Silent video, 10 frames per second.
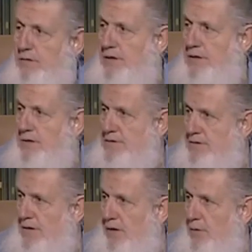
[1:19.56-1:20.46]
Holy
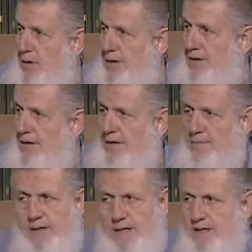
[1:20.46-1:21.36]
Ghost, all one."
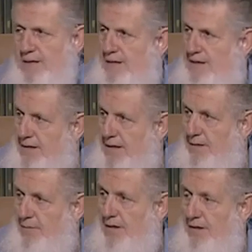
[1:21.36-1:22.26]
I'm like, "Oh, yeah,
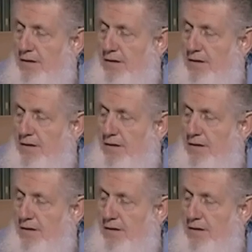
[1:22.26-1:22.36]
here we go."